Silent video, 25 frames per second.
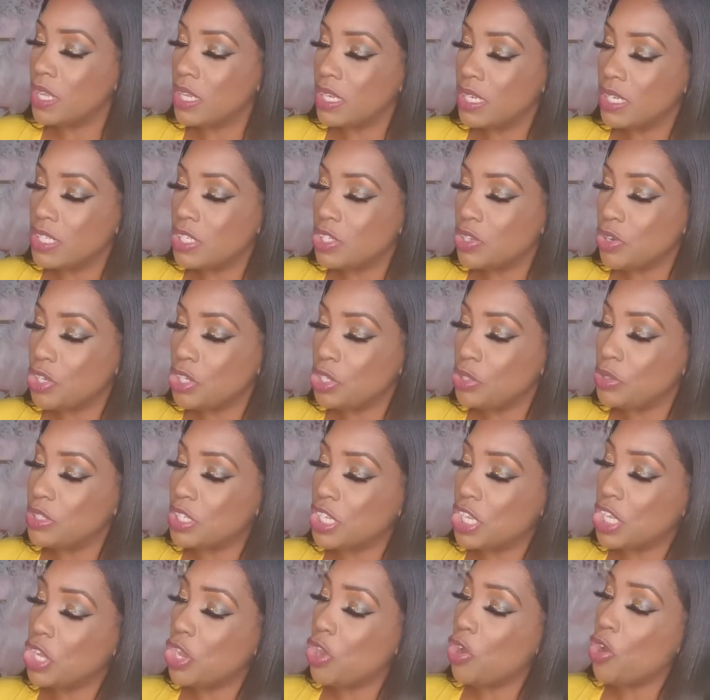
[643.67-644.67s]
so
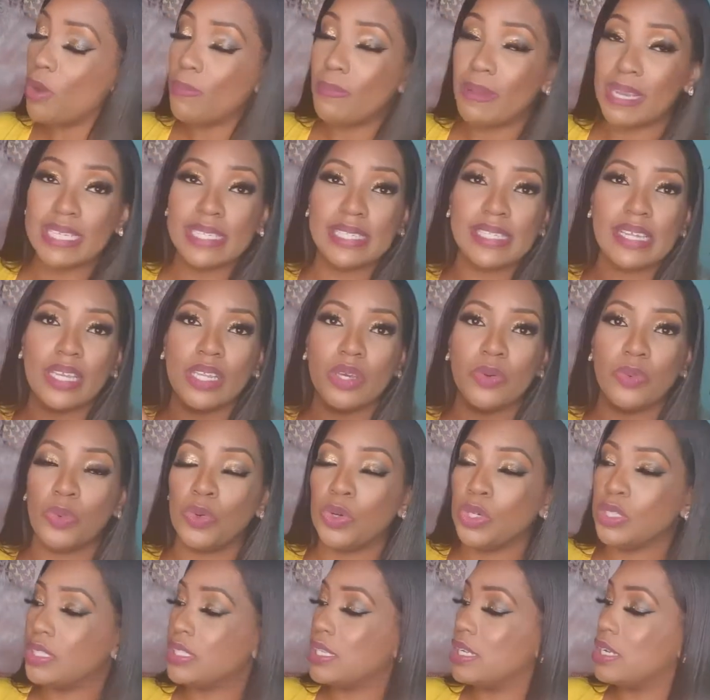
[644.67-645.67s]
using your micellar
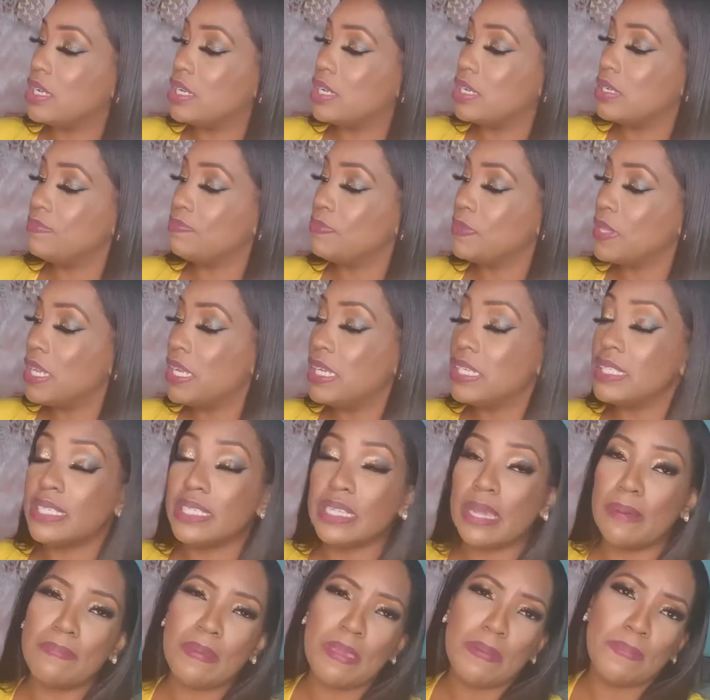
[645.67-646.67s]
water,
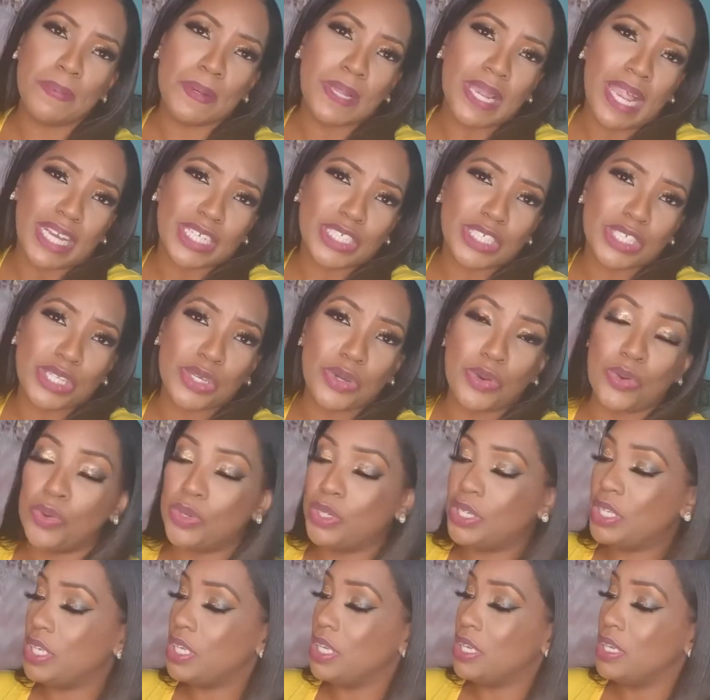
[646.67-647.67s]
some people actually
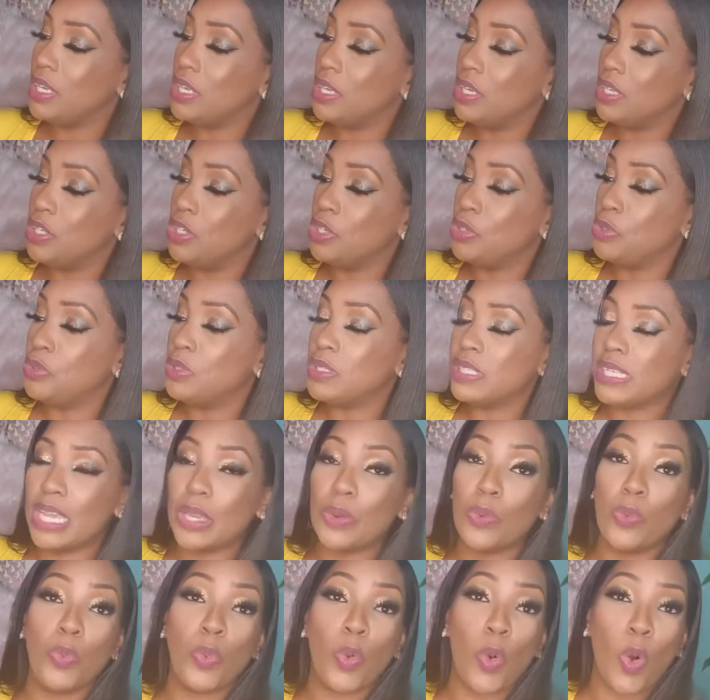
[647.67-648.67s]
only use like
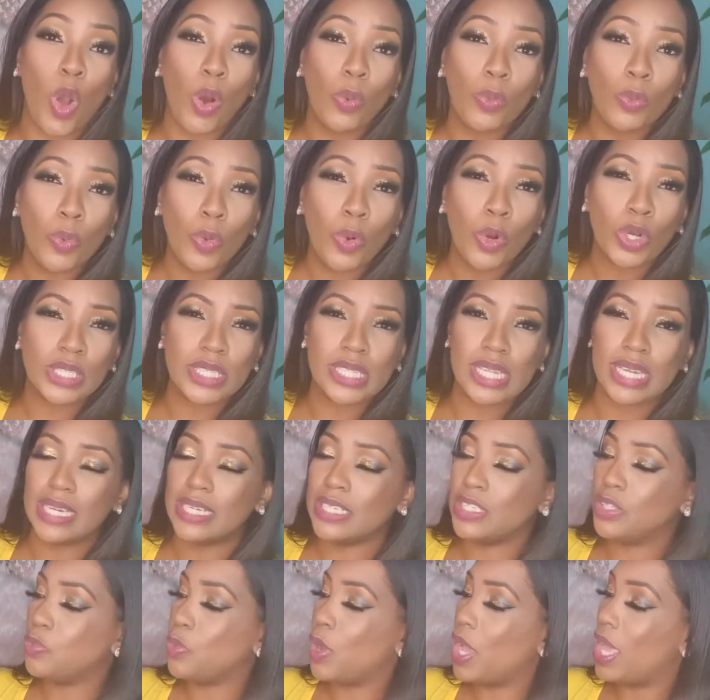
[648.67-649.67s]
warm water
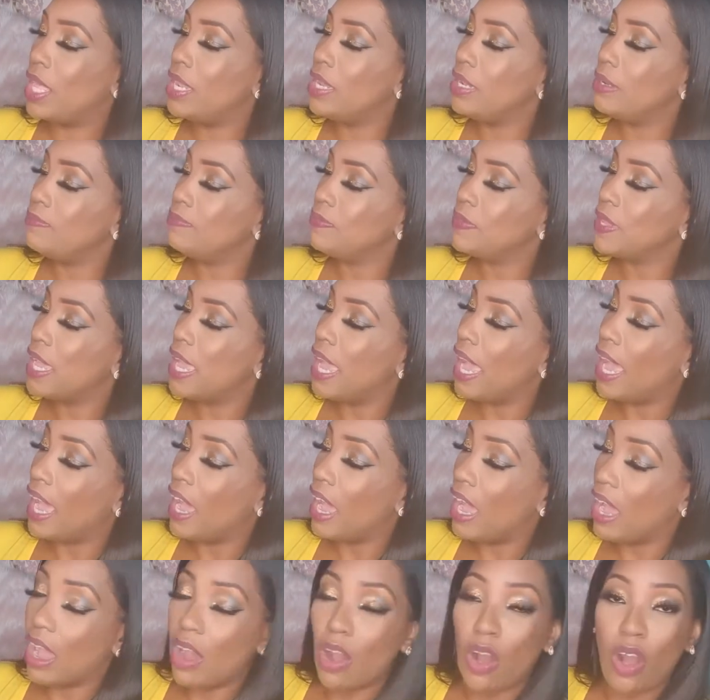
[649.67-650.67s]
as well
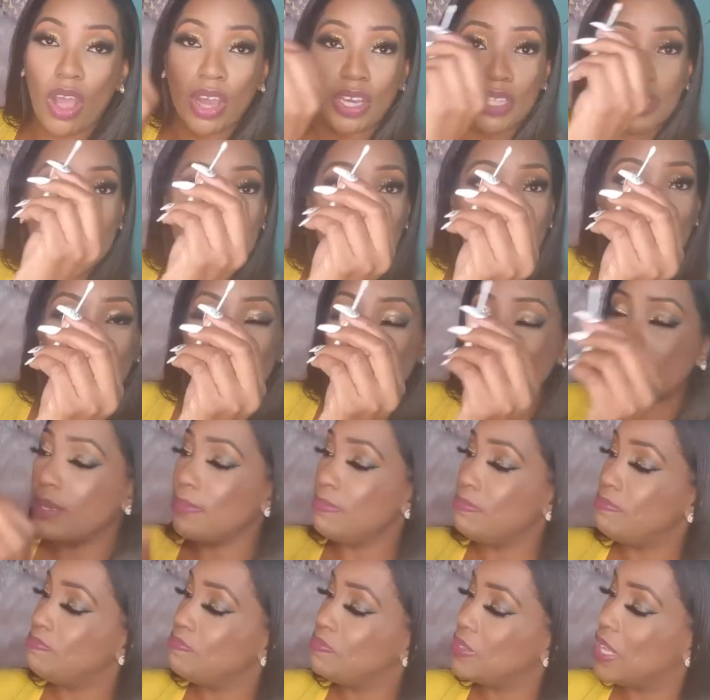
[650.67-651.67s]
on the
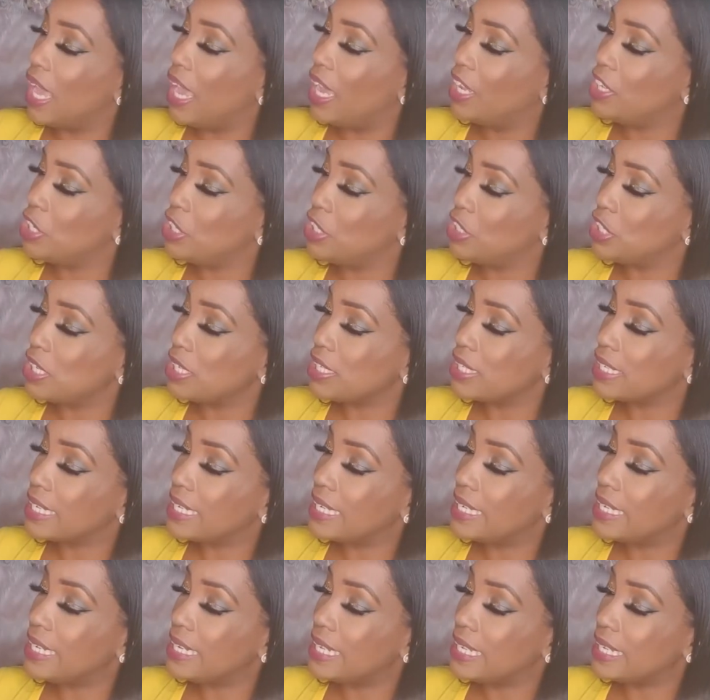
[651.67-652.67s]
Q-tip, and you're just
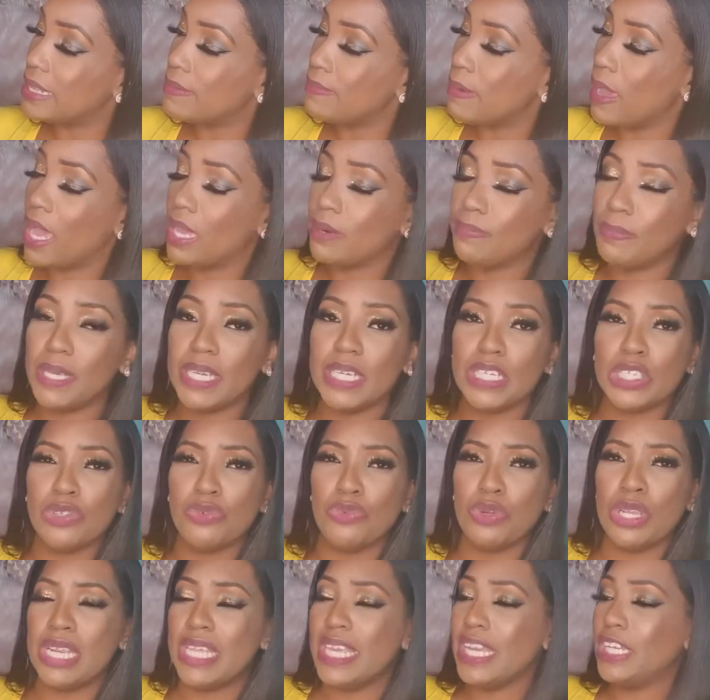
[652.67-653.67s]
cleaning the band, because
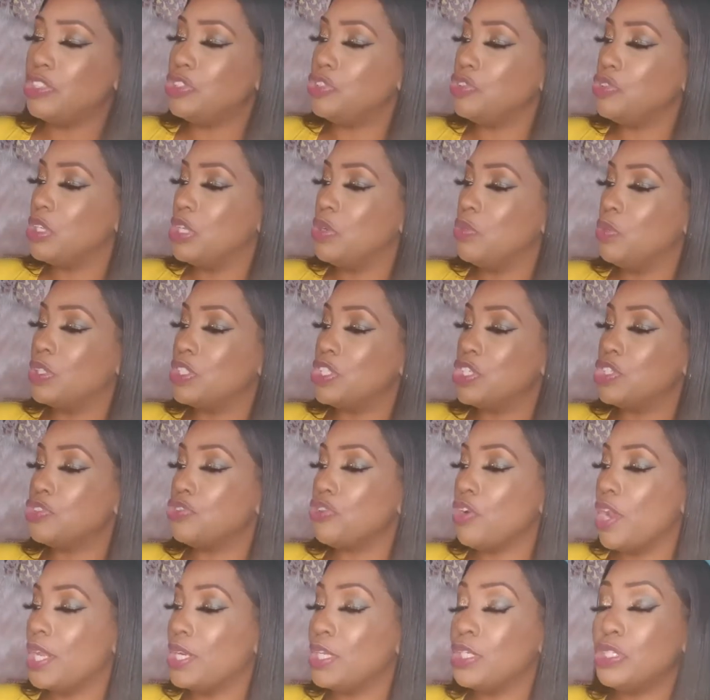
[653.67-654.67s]
really and truly what you're
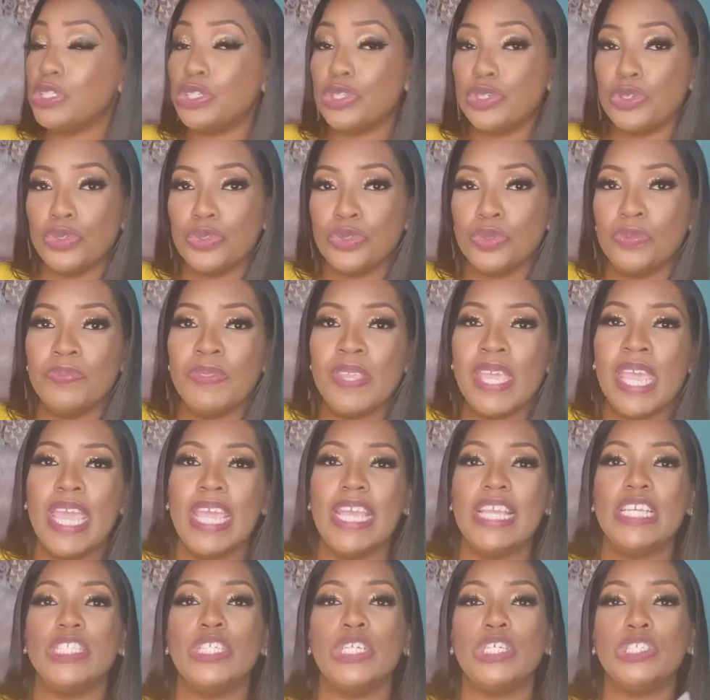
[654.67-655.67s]
trying to do
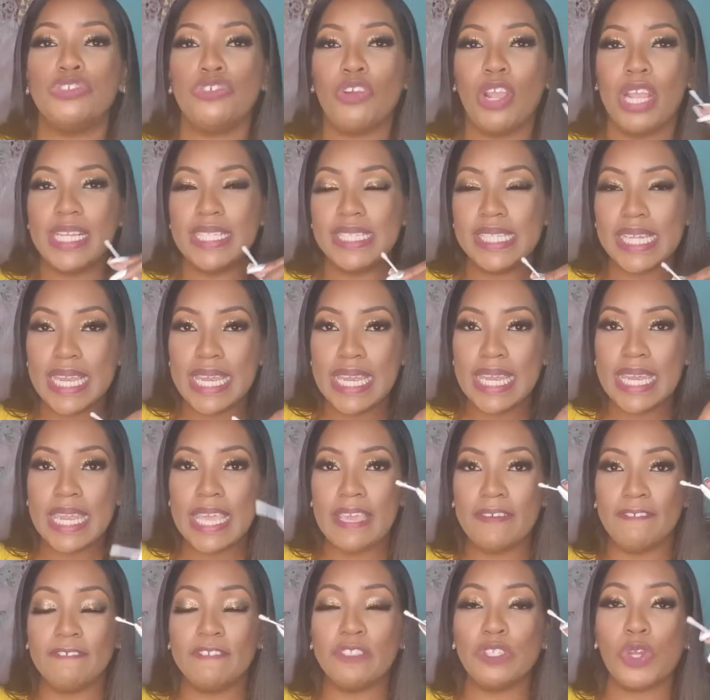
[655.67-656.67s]
is you're trying to
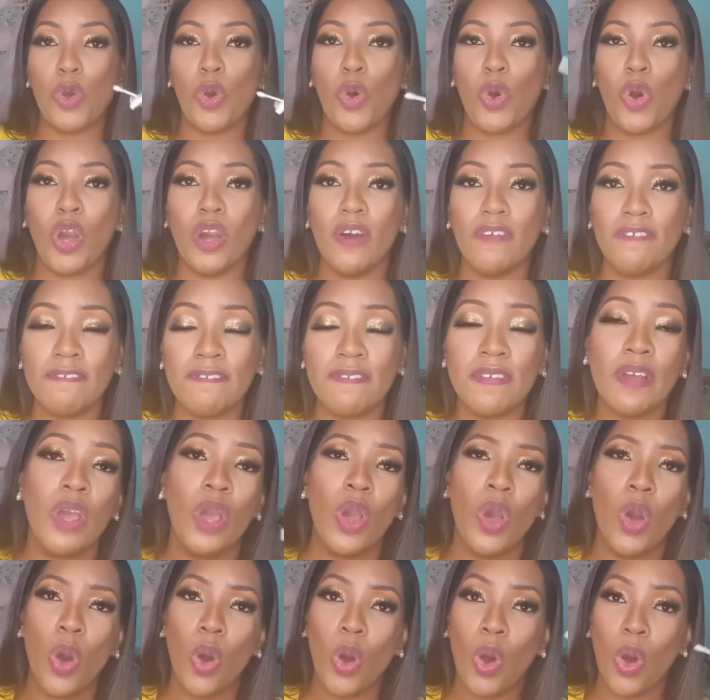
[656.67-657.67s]
lift off
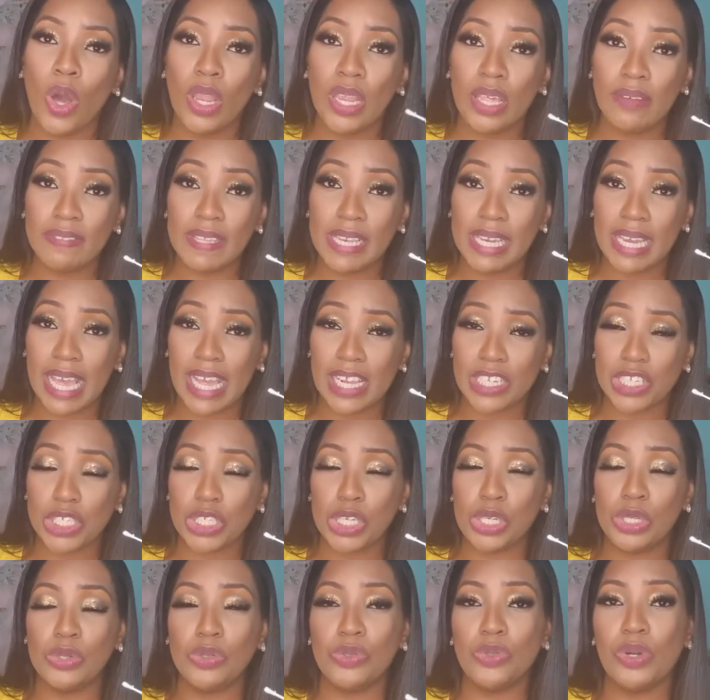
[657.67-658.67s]
all of the lash
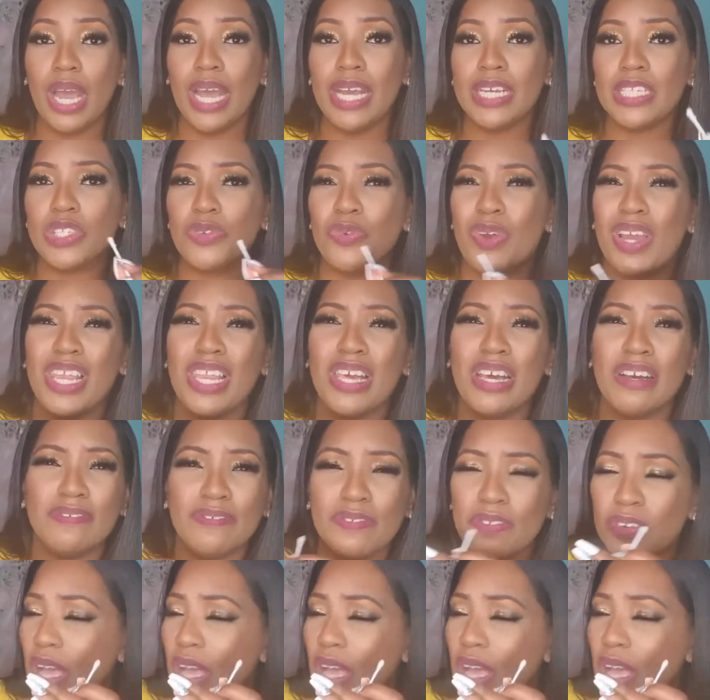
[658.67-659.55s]
glue as well